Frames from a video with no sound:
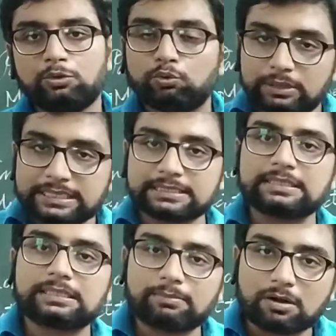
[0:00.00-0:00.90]
To
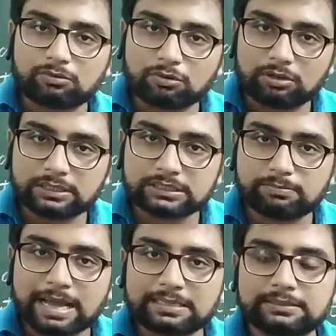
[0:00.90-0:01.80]
discuss about all
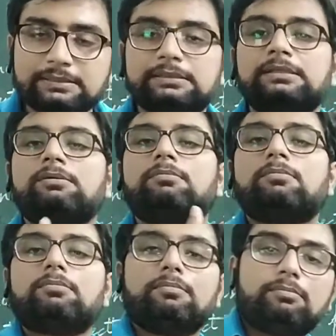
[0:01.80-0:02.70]
this matter,
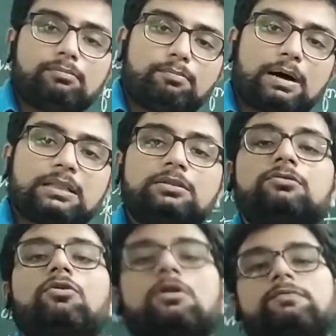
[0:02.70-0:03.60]

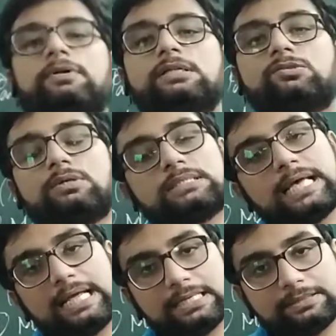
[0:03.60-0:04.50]
Bandung Conference was
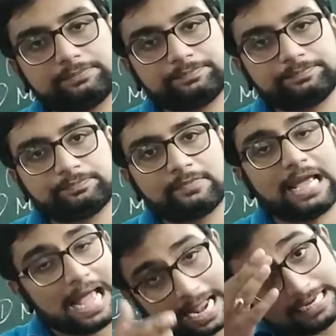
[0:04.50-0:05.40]
held,
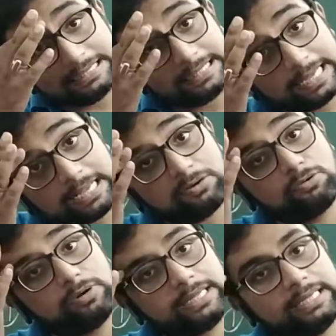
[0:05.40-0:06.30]
and there
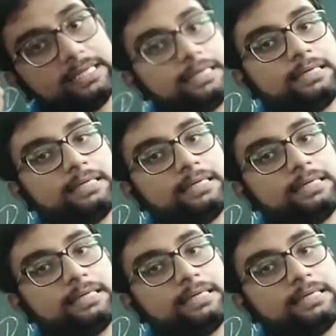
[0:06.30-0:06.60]
only